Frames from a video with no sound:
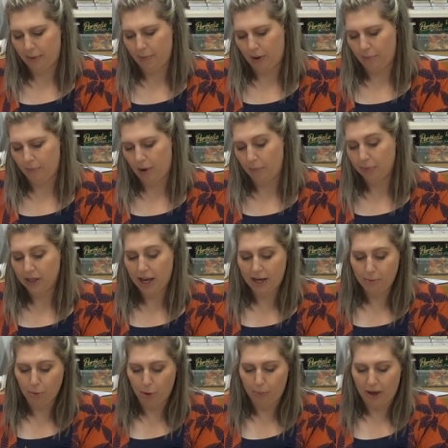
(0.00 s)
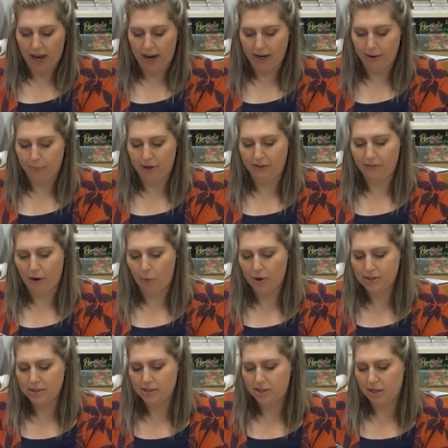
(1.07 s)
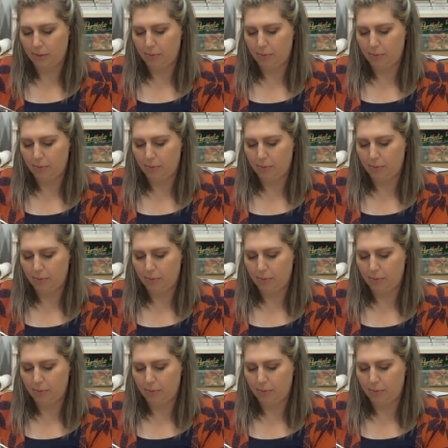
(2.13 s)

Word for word: I'm, I'm applying more paint, but if I wasn't to